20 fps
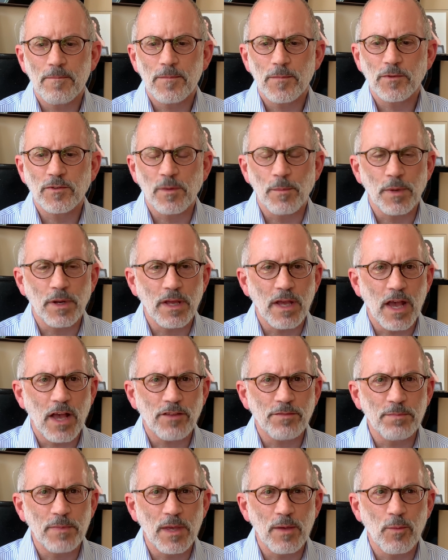Somebody
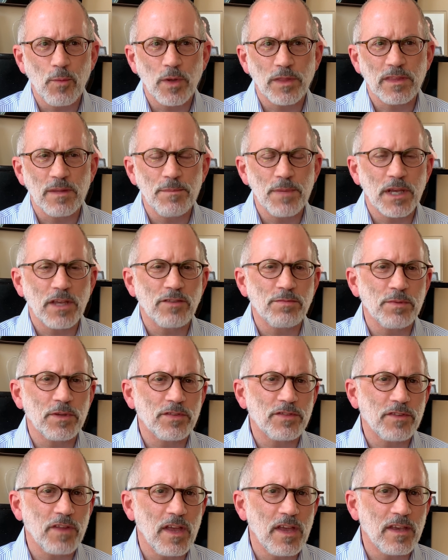asked me what the biggest
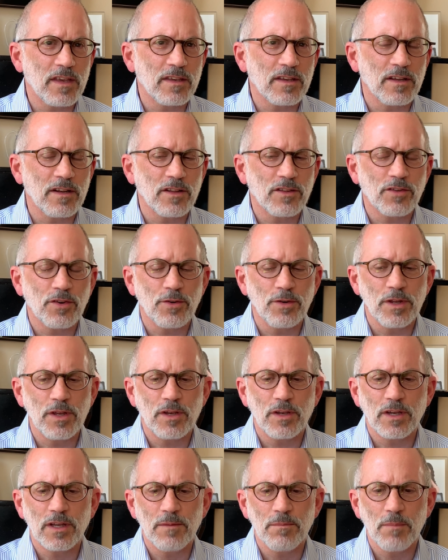mistake an attorney
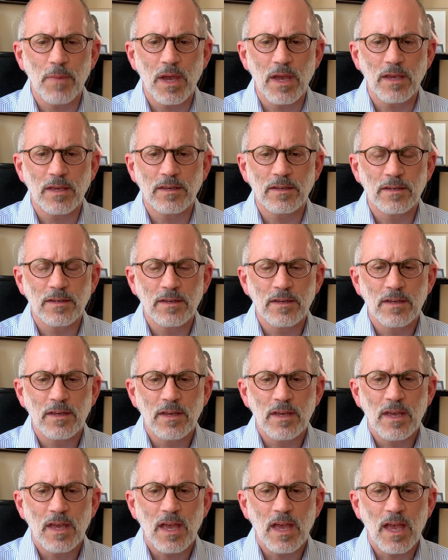can make,
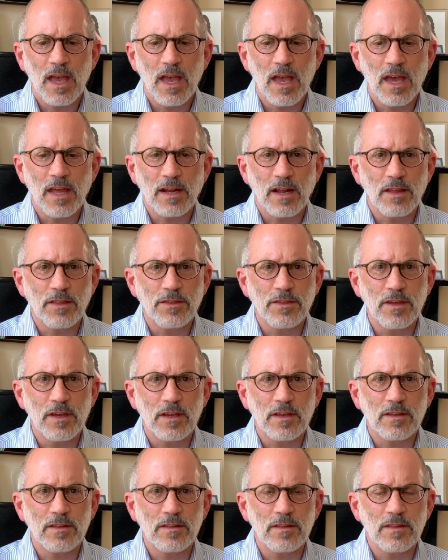and I
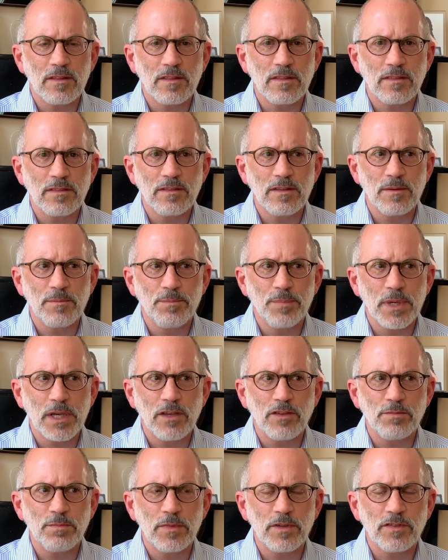think the
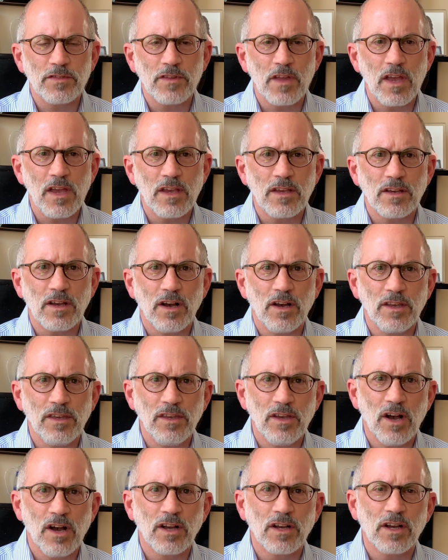biggest mistake a
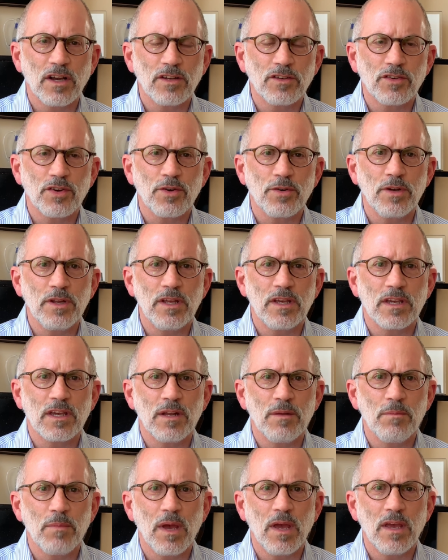young attorney
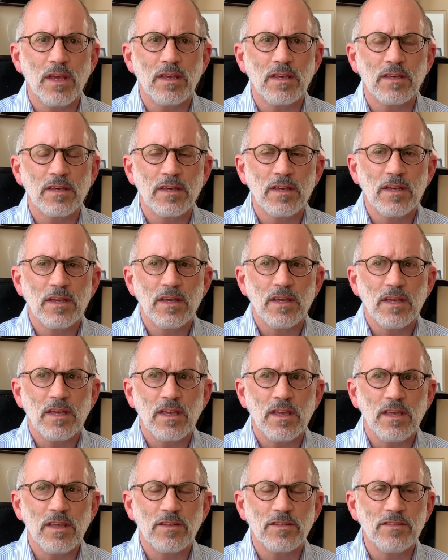can make
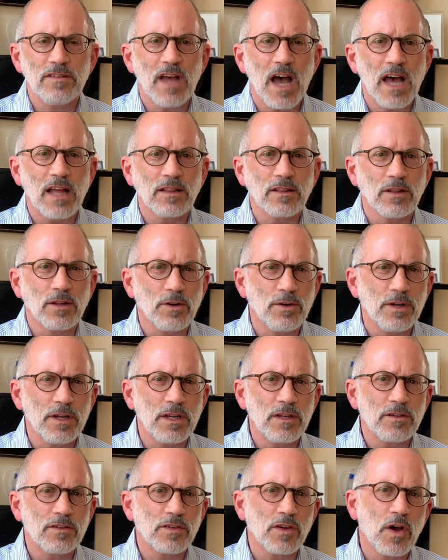is not
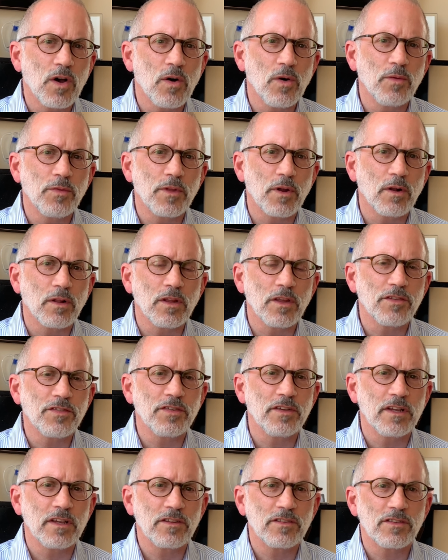learning to hone their
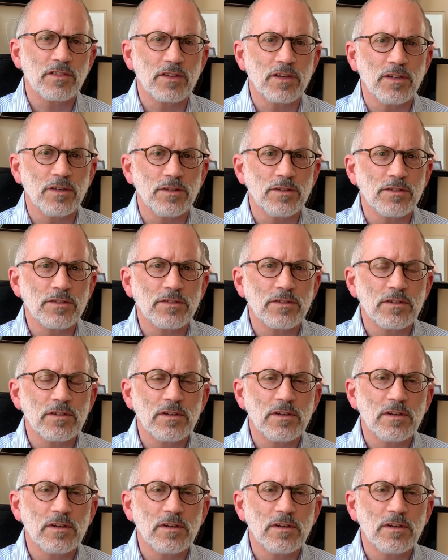listening skills.